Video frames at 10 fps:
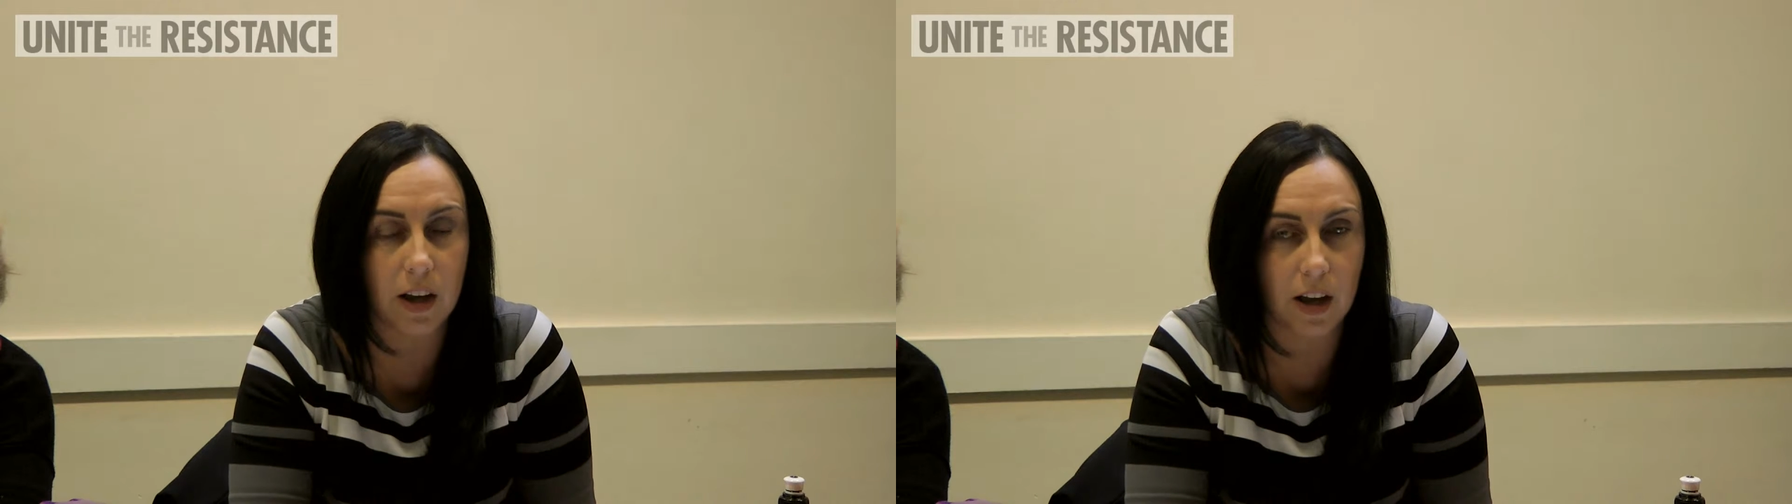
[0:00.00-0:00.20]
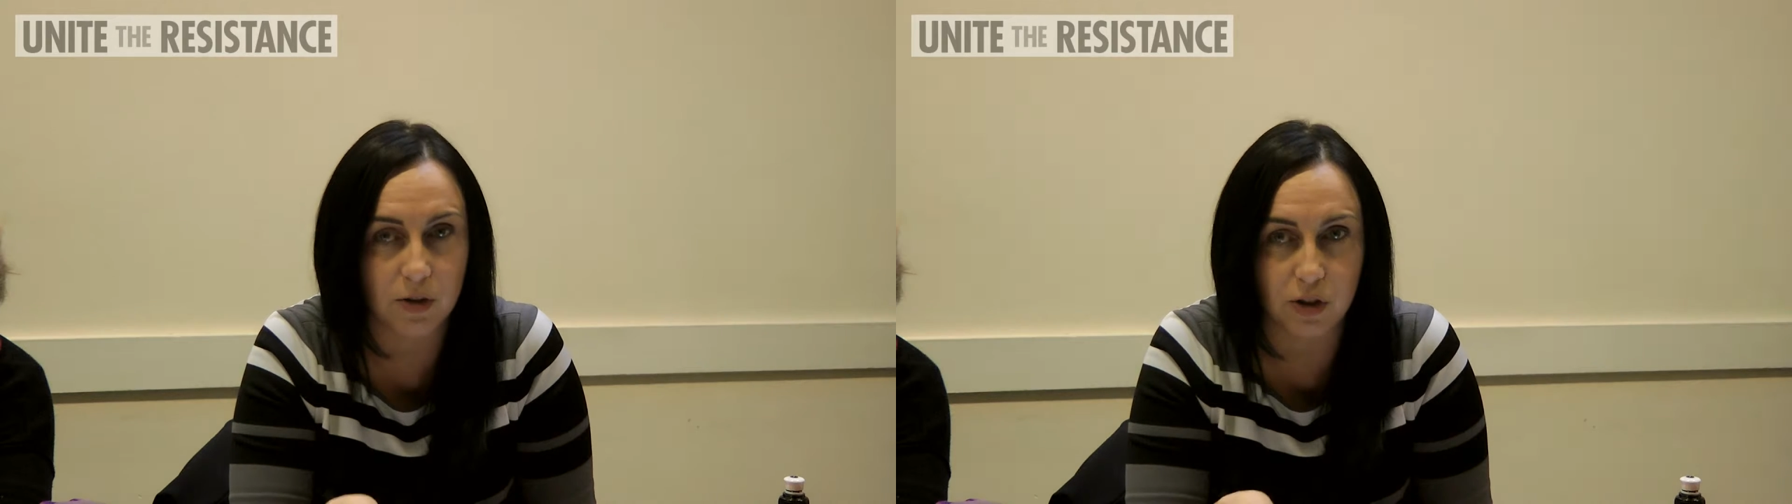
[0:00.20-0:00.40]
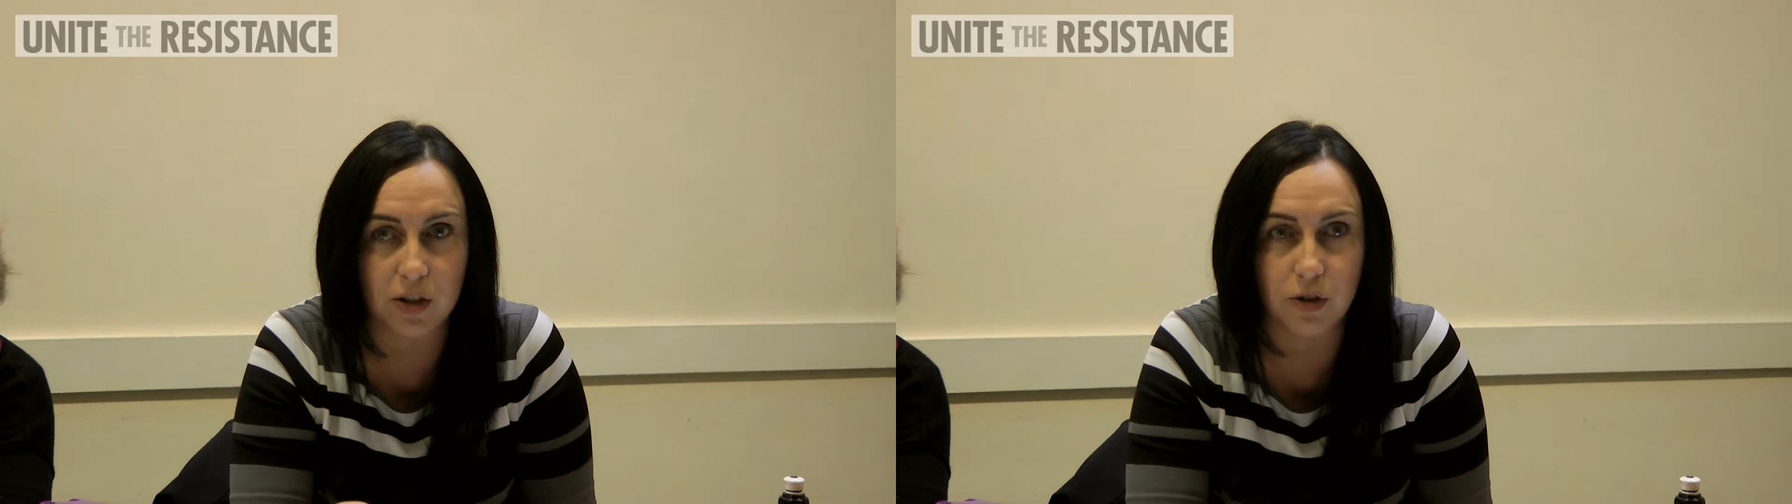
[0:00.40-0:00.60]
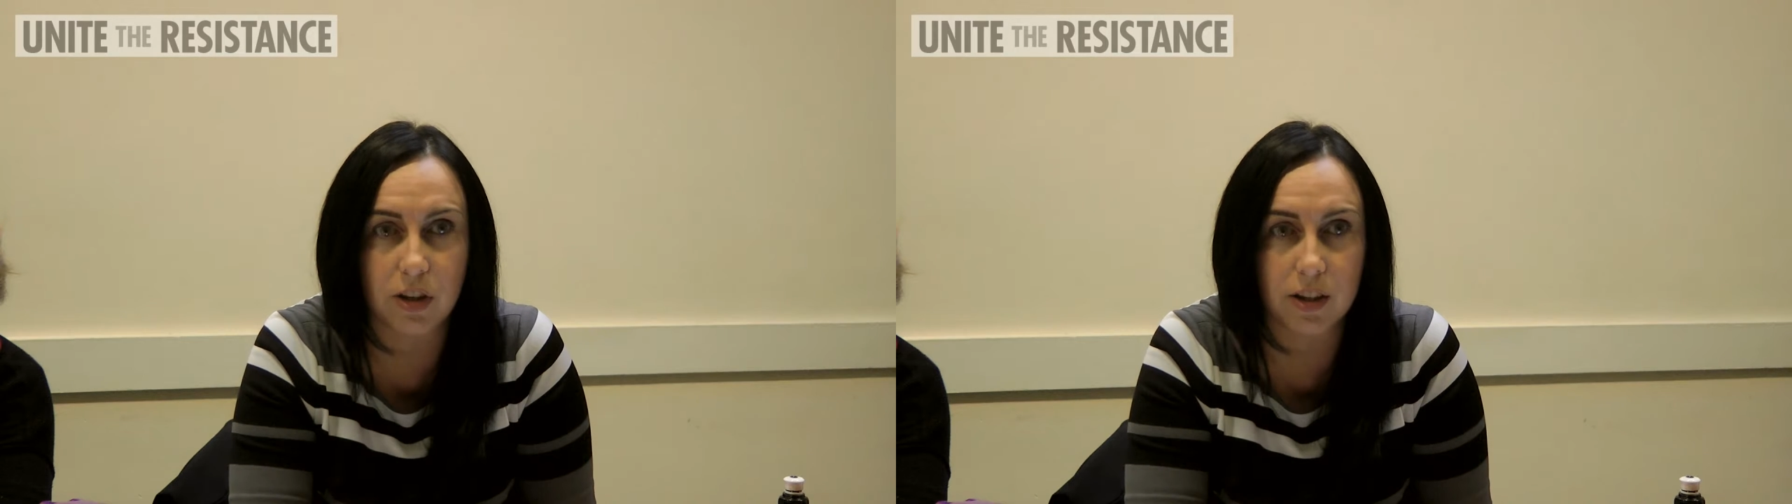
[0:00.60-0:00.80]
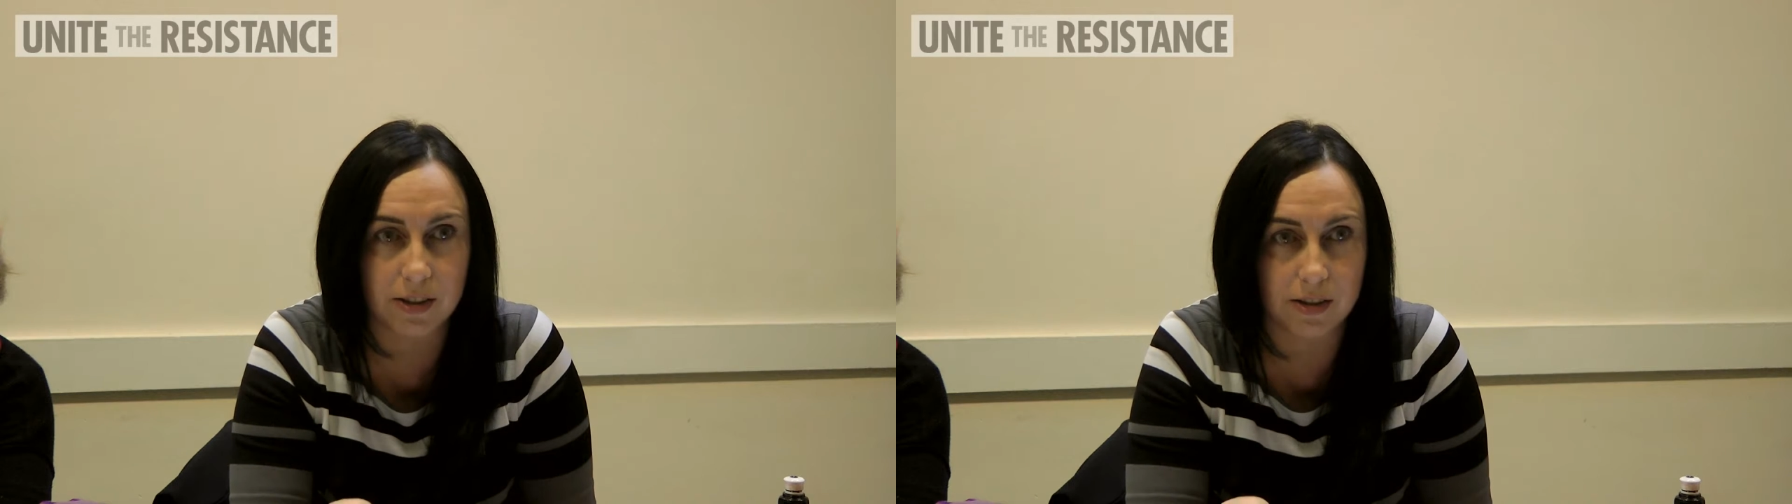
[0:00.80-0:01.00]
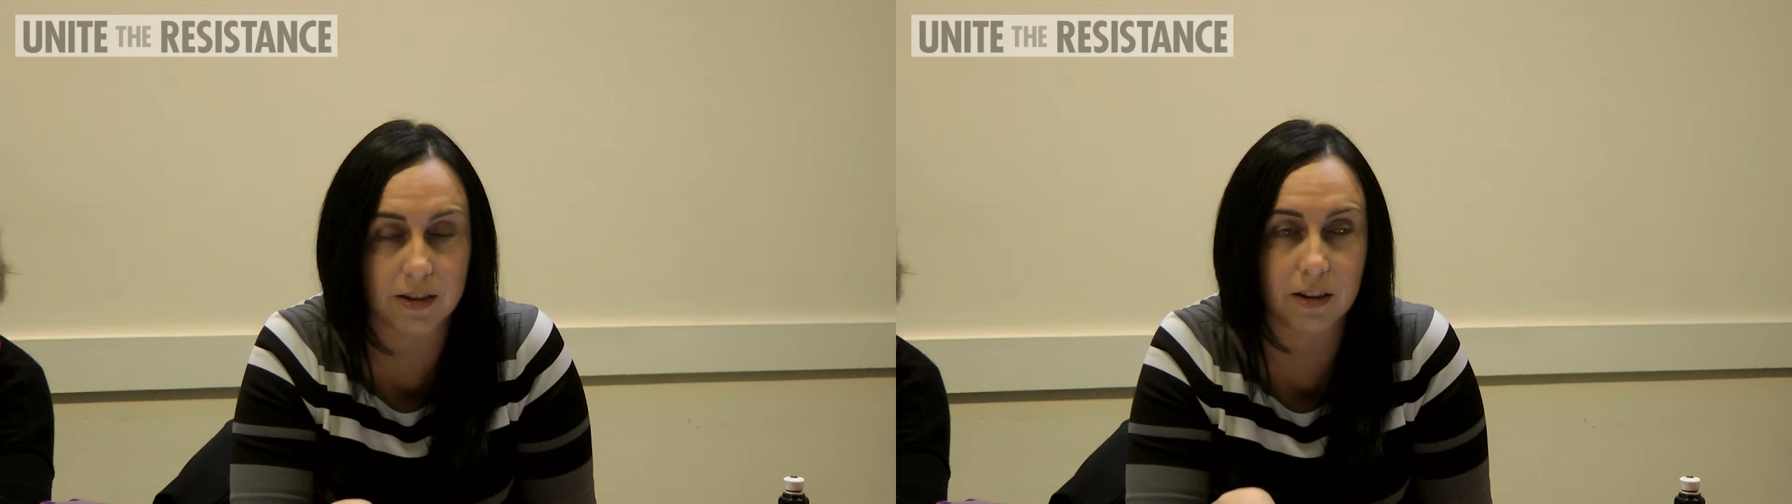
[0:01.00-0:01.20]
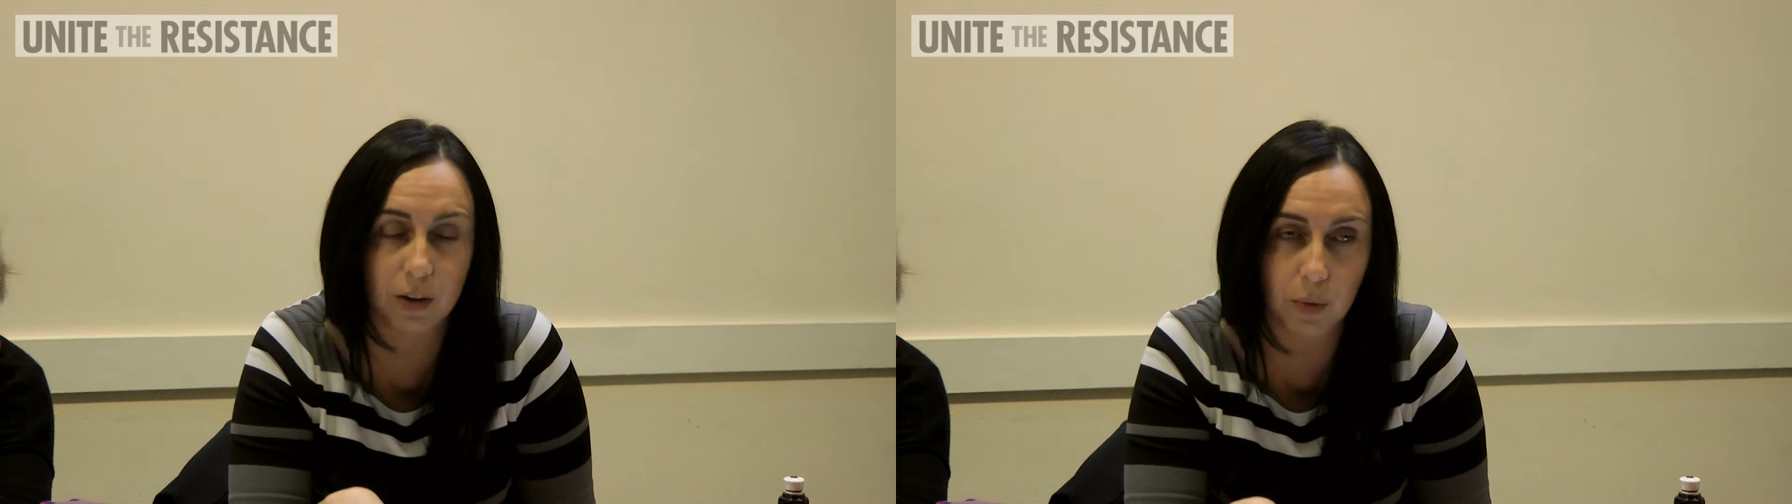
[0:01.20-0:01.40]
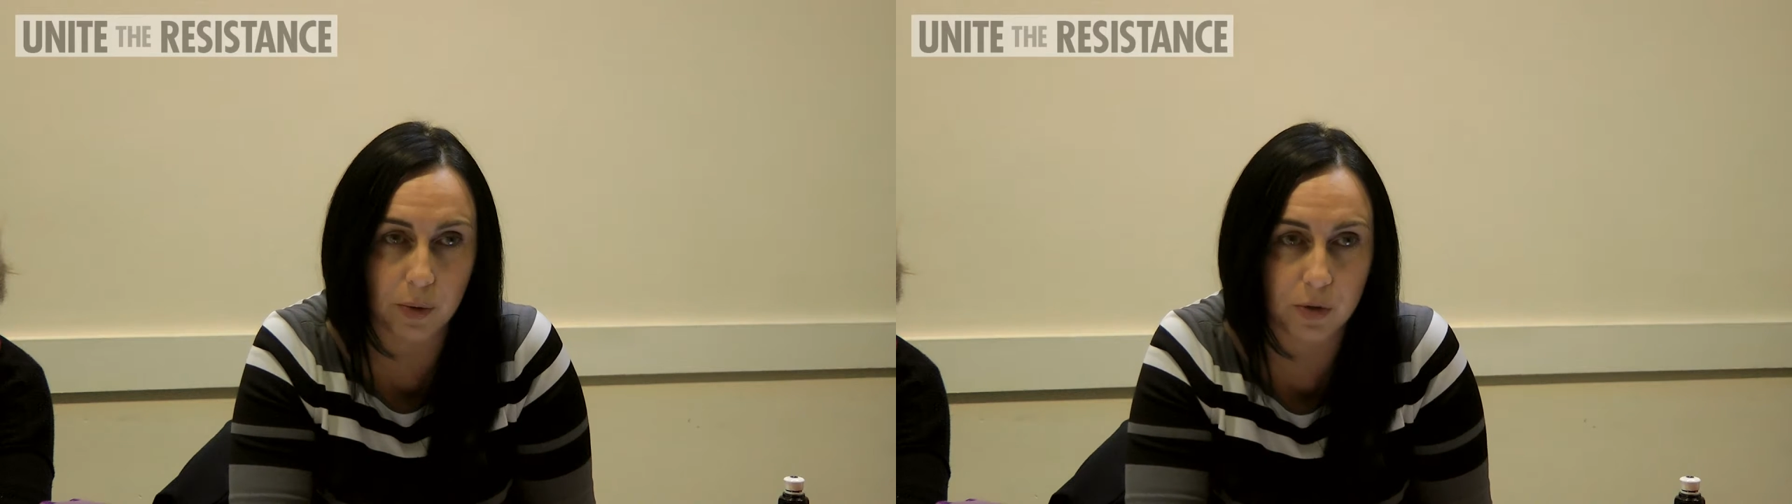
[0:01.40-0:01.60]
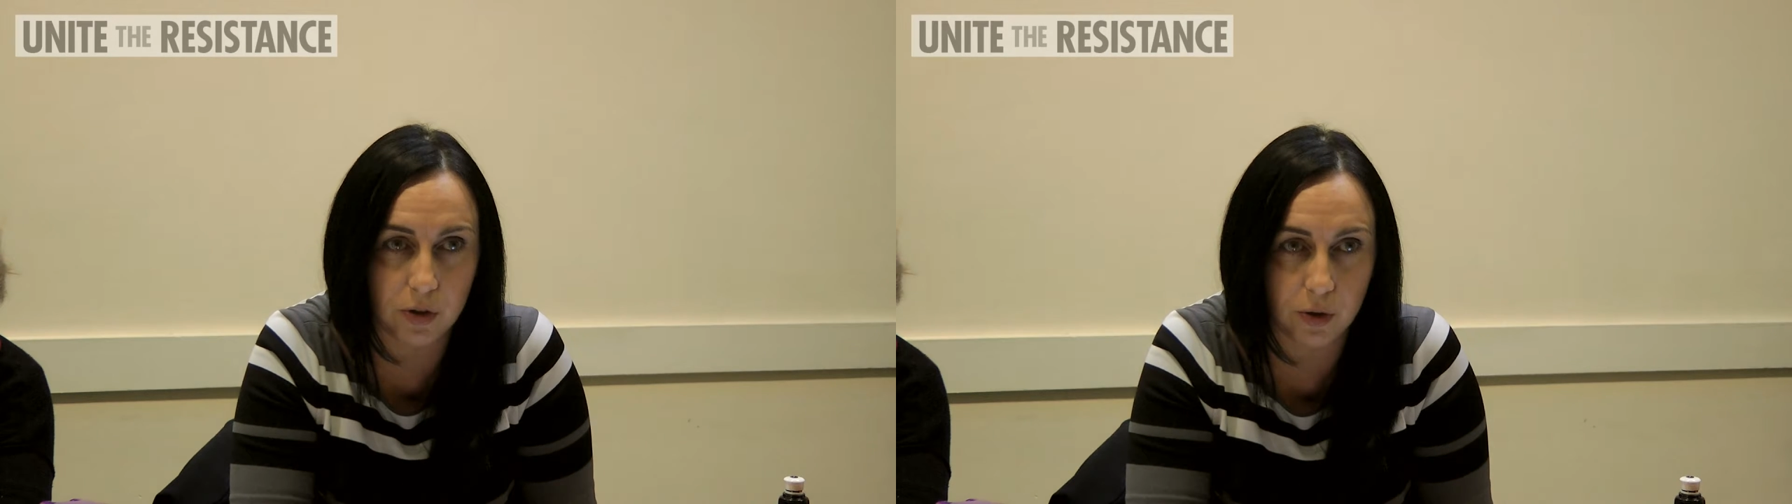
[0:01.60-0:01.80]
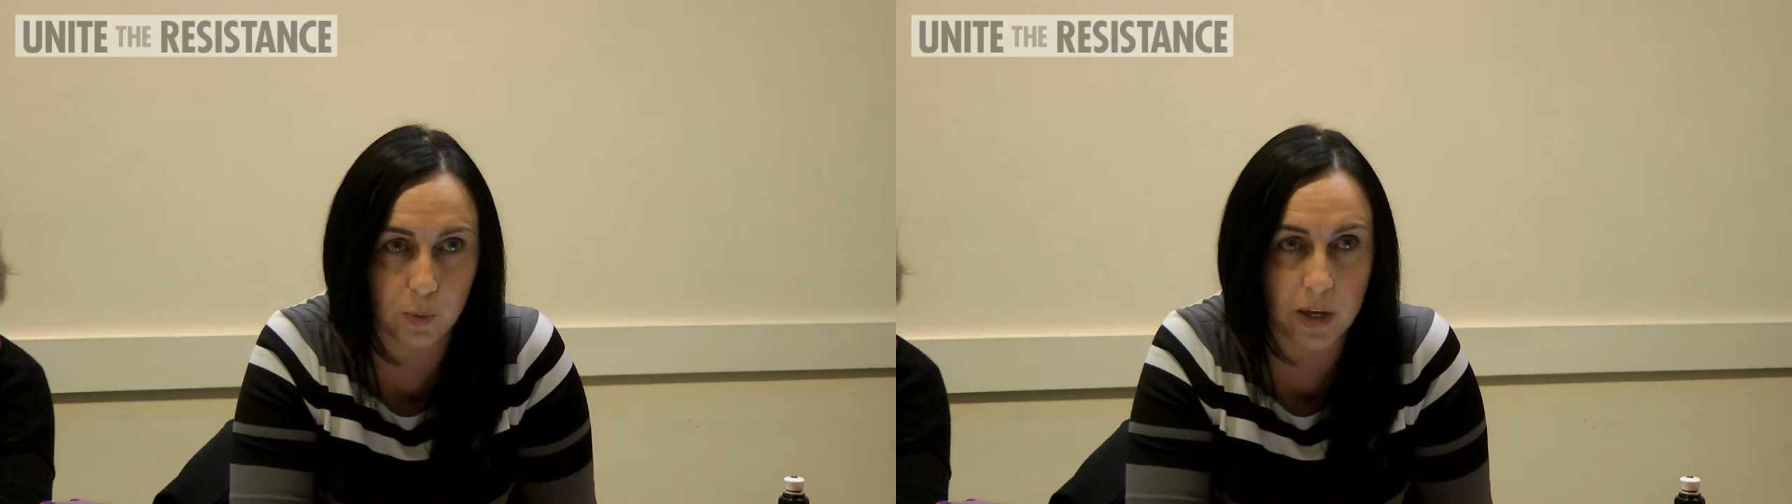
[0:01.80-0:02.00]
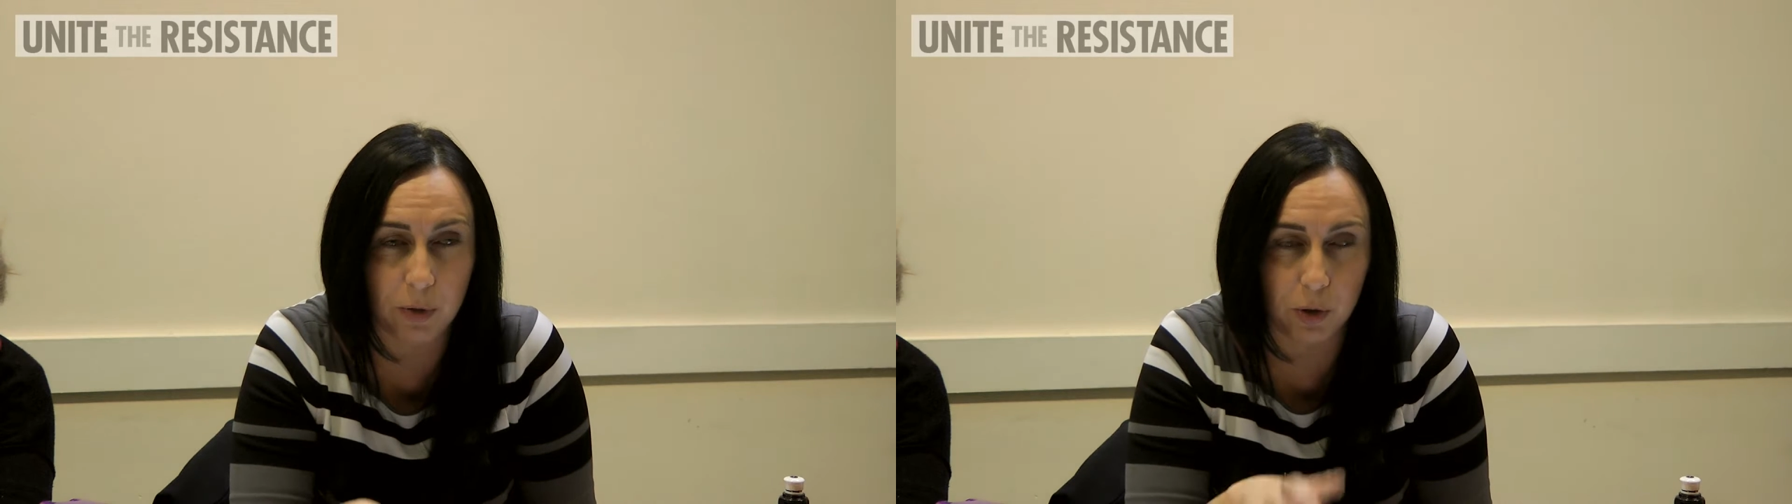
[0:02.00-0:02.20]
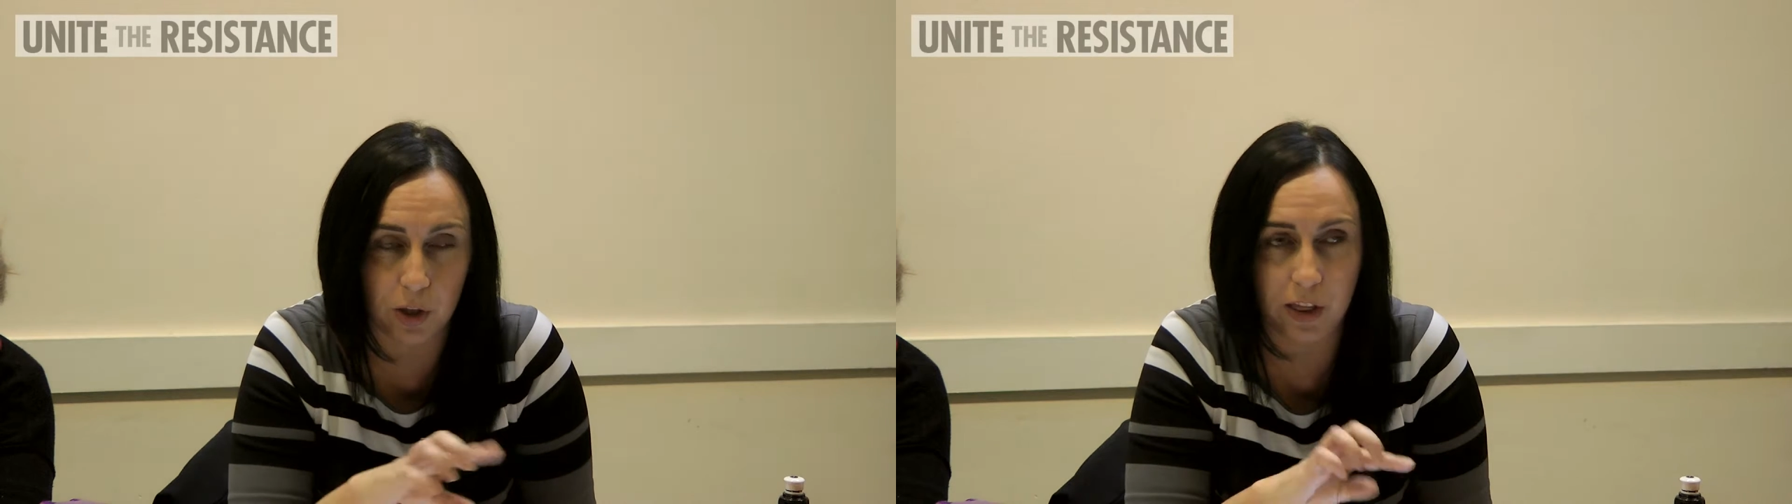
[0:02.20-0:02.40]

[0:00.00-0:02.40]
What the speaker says: as trade unions to go out to those people,